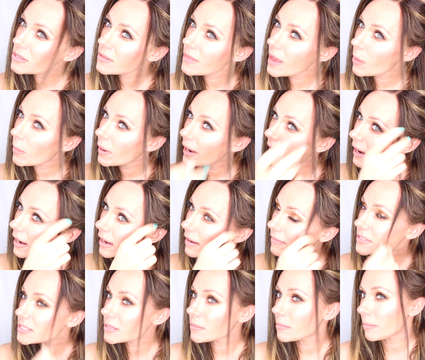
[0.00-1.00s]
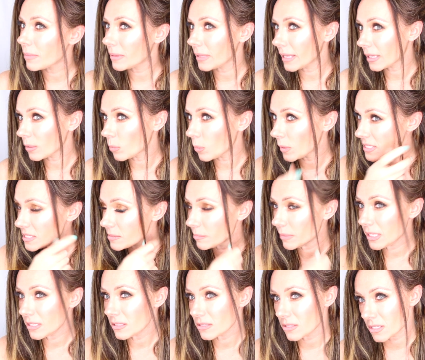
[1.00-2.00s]
so that way I have some like
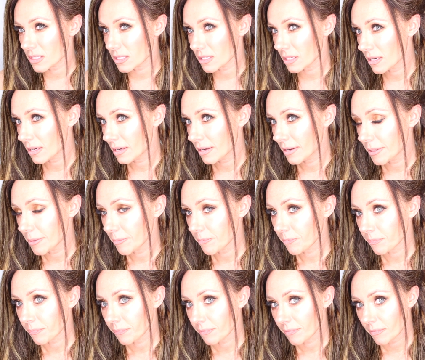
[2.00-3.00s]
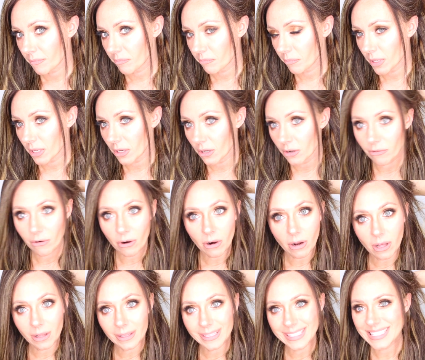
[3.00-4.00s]
wispies. But
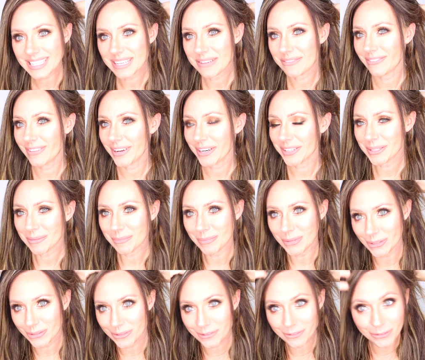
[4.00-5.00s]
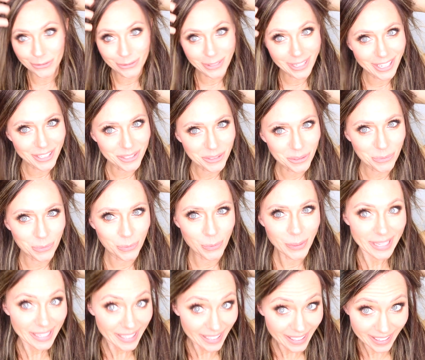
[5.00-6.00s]
overall, it's a very beautiful color
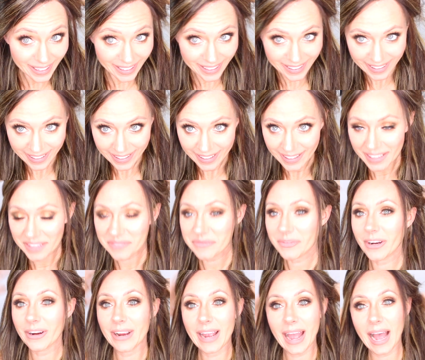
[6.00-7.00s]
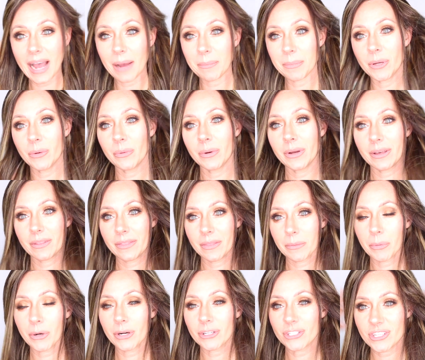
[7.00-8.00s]
wig. I'm very happy with the
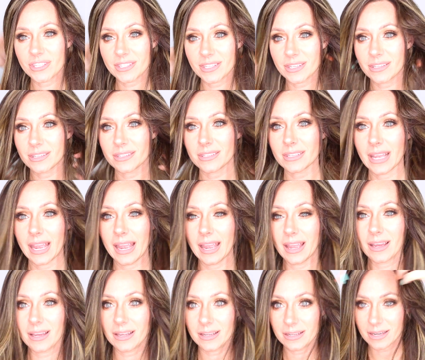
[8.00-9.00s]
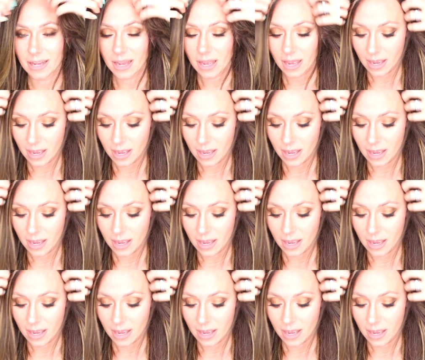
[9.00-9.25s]
purchases, and